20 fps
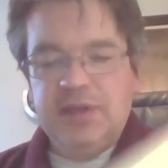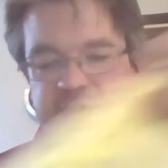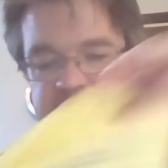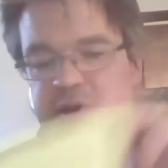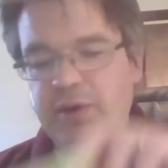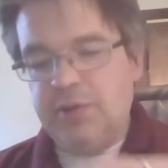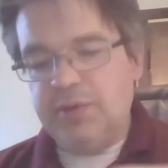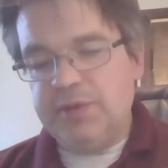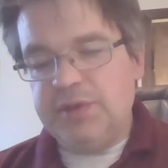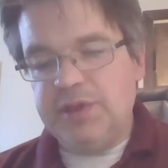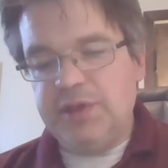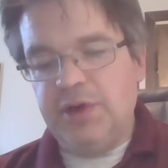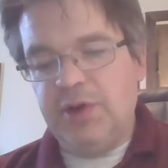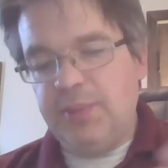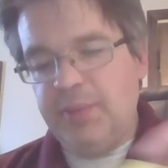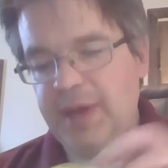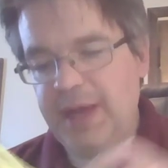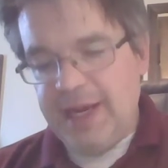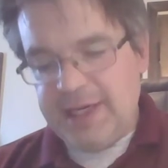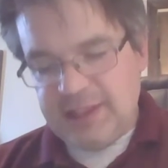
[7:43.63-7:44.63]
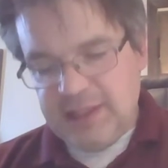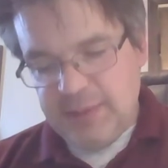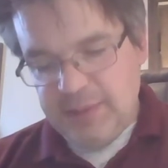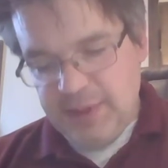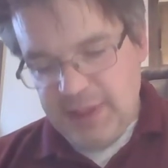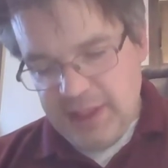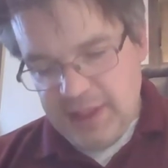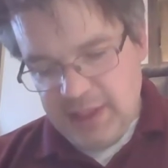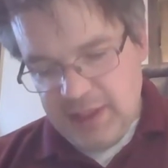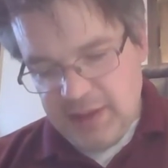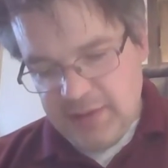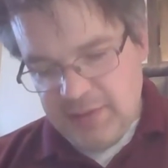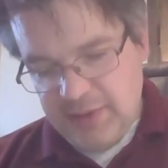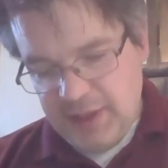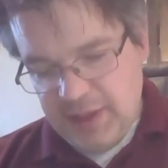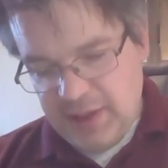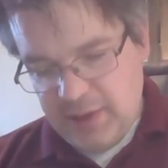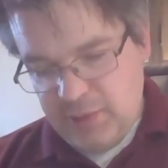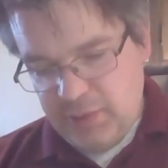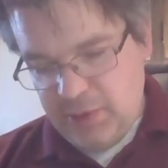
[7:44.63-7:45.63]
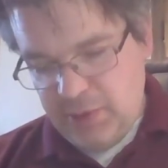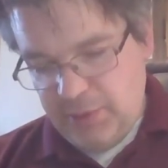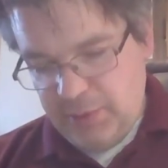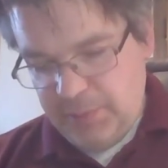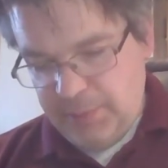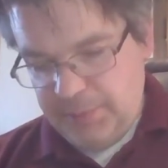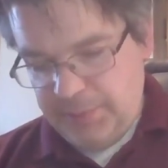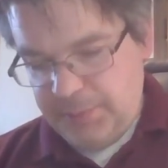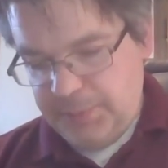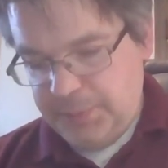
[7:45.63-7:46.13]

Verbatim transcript: So to go back to the beginning of that quote,